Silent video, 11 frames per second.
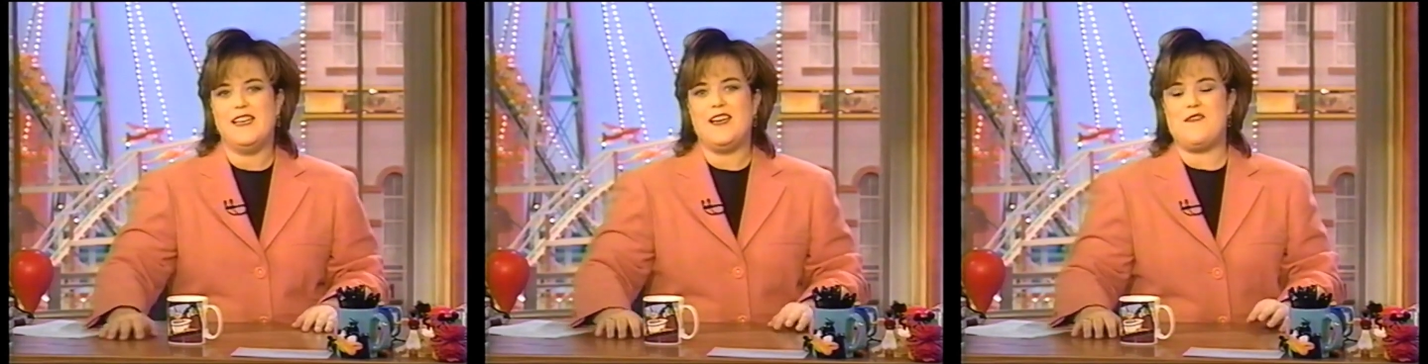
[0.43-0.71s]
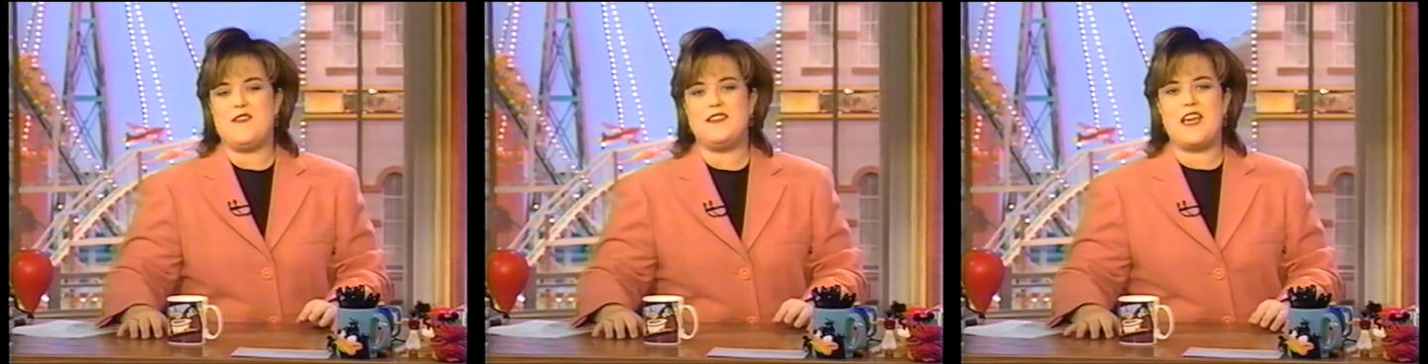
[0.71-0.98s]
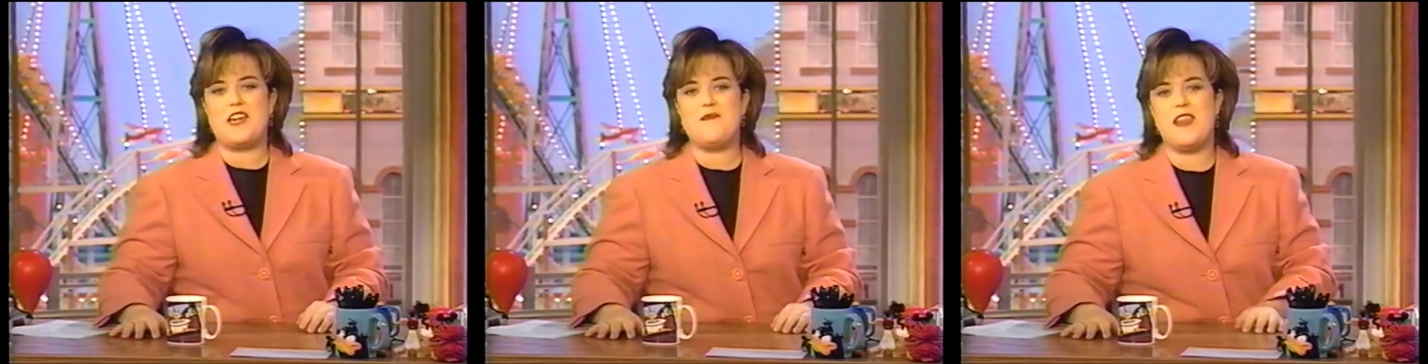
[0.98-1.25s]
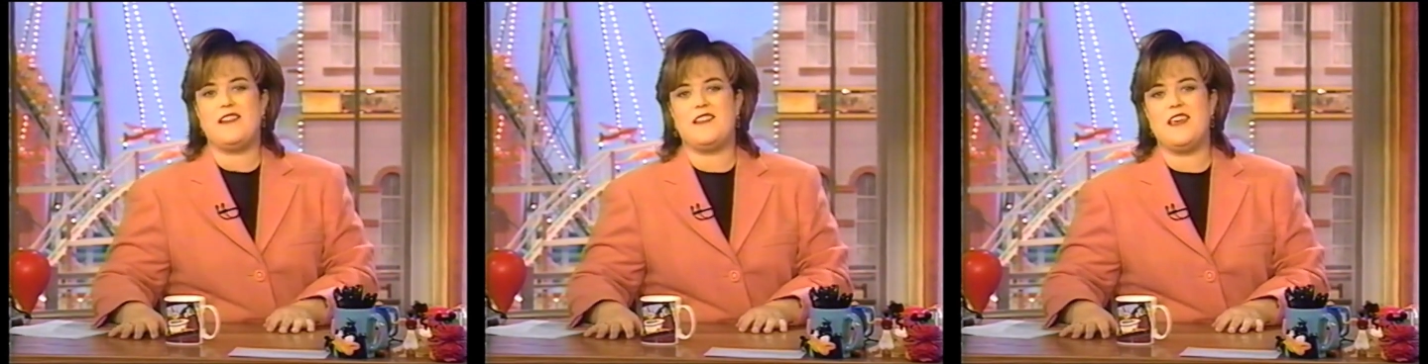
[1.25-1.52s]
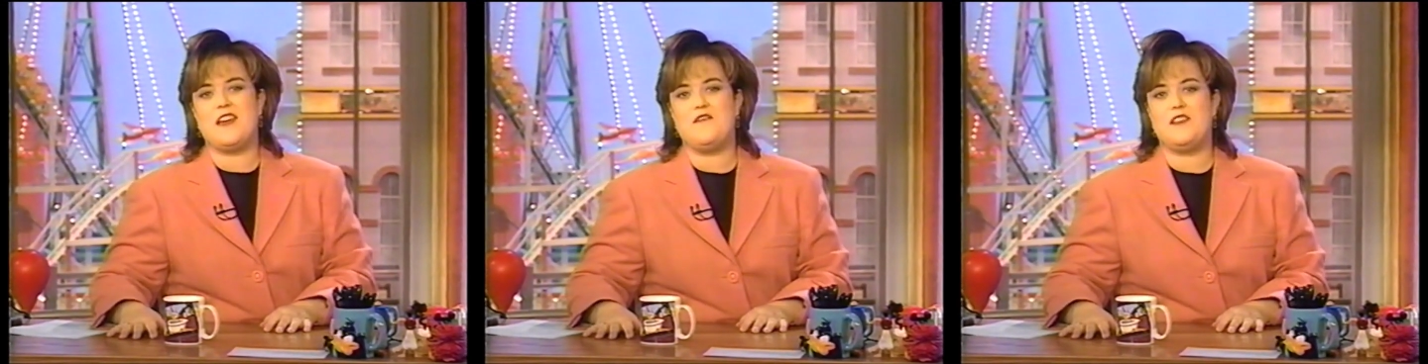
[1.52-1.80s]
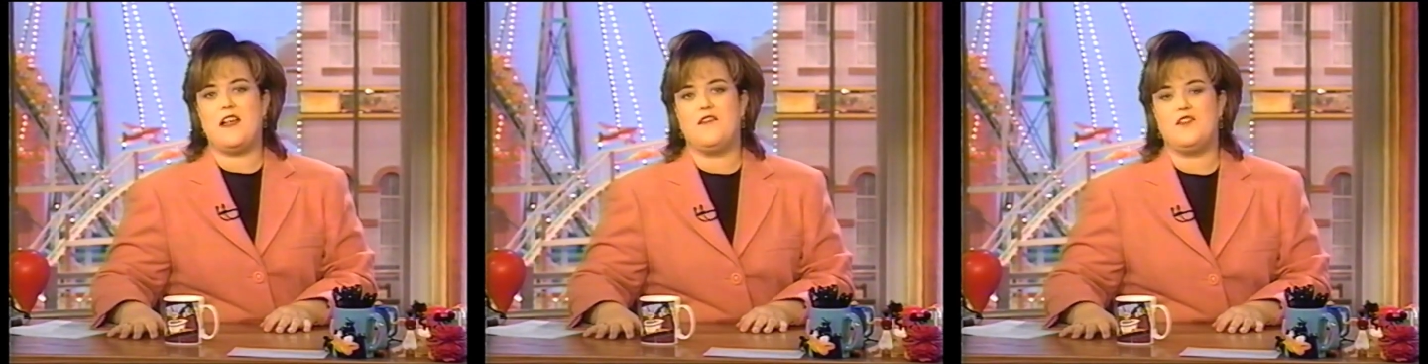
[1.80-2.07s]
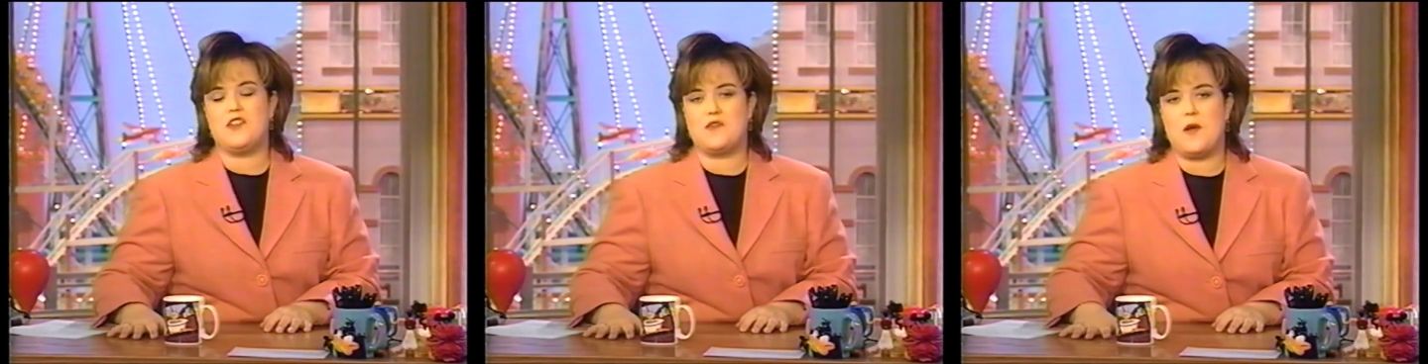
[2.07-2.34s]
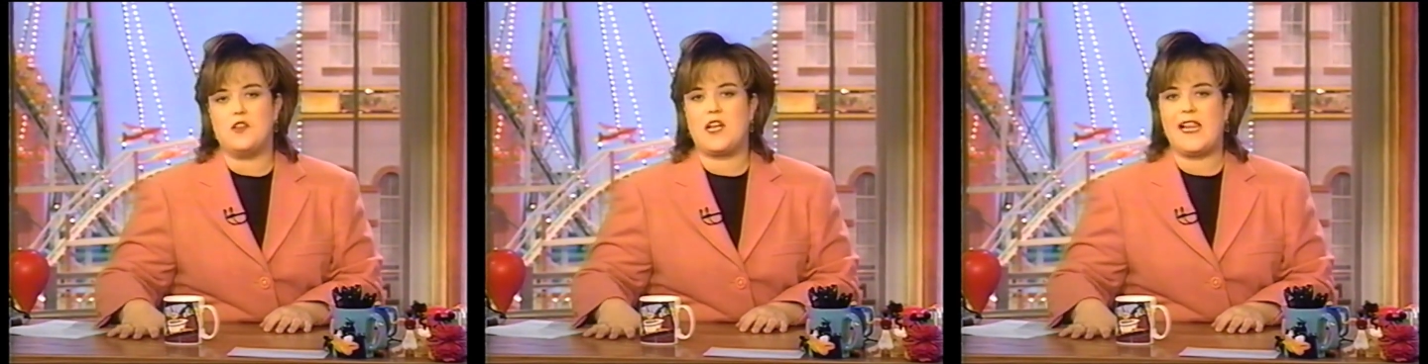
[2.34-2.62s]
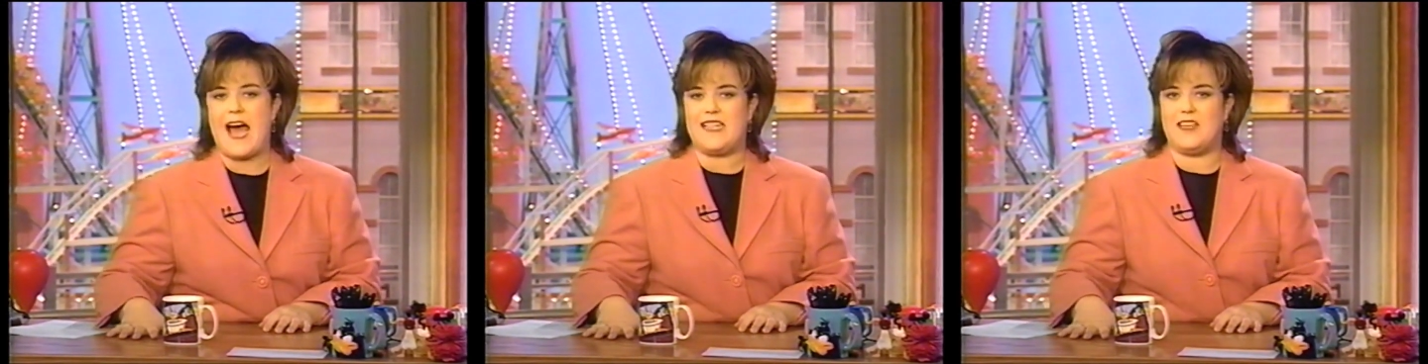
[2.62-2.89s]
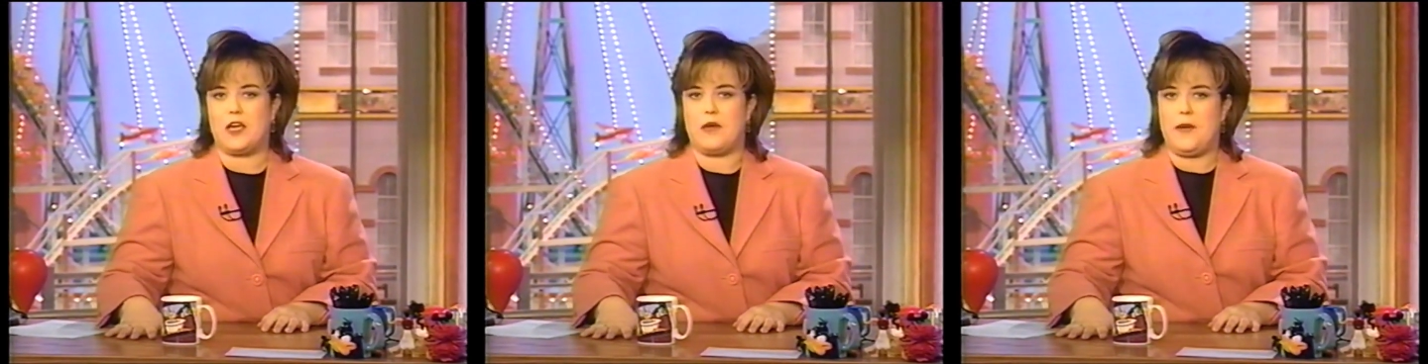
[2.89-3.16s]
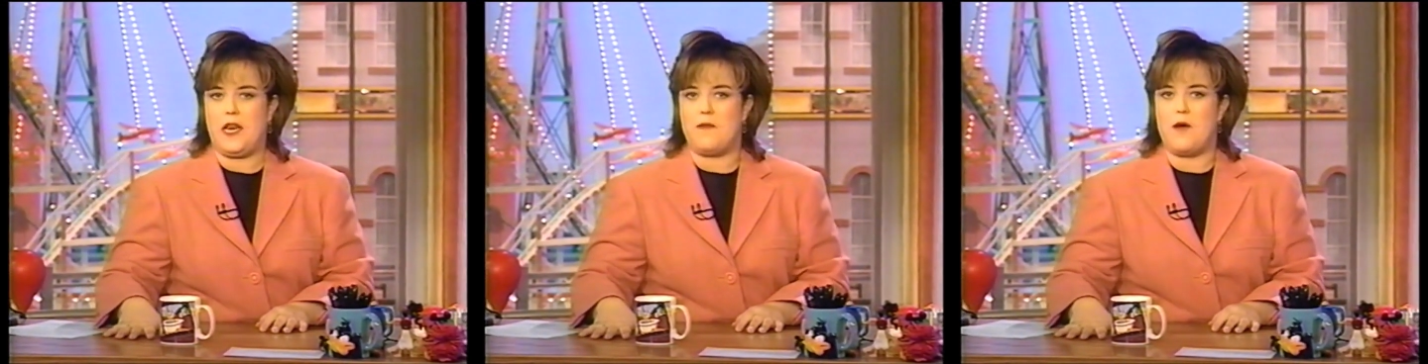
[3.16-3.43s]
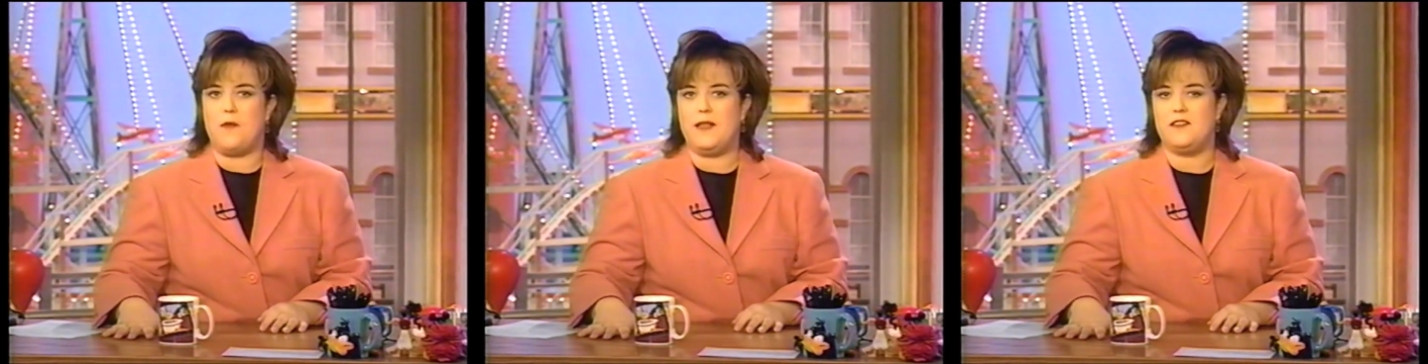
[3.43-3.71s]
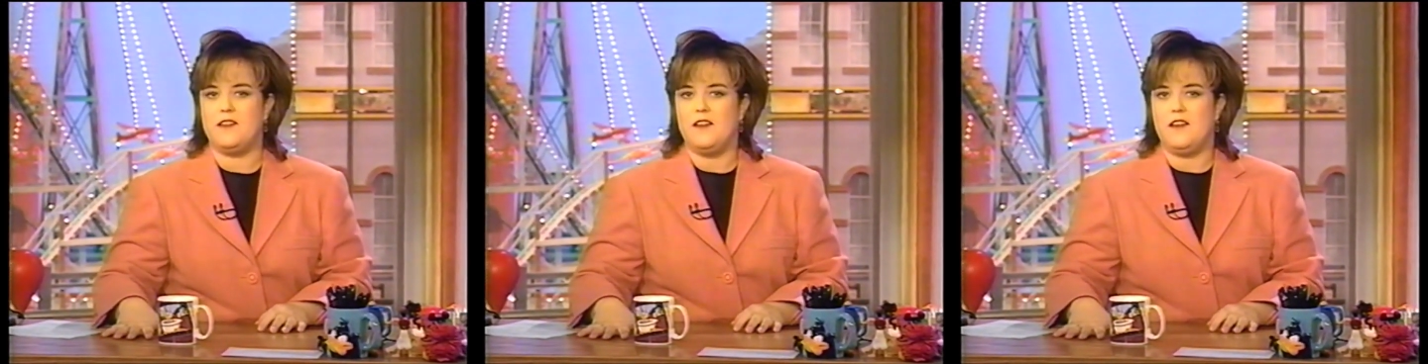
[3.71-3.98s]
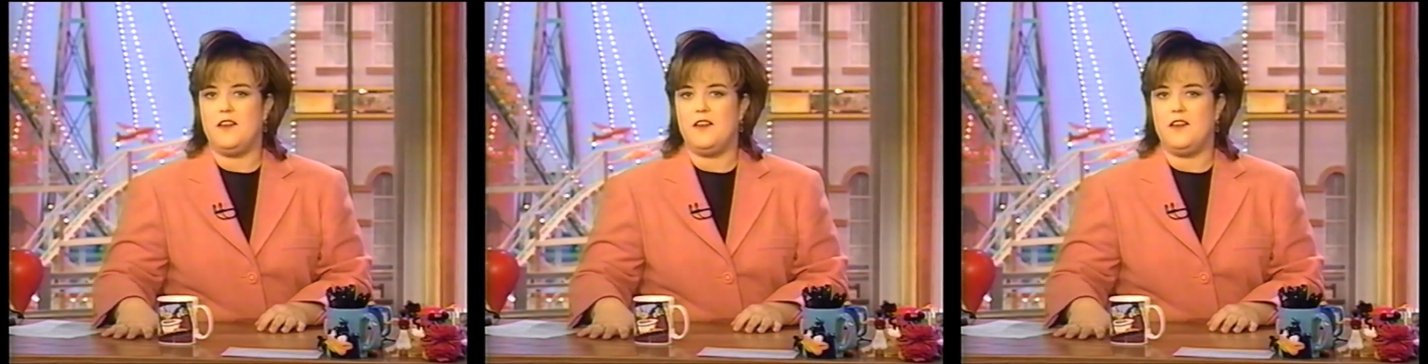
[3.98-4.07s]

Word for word: If you take a minute to think of television's most classic comedic moments,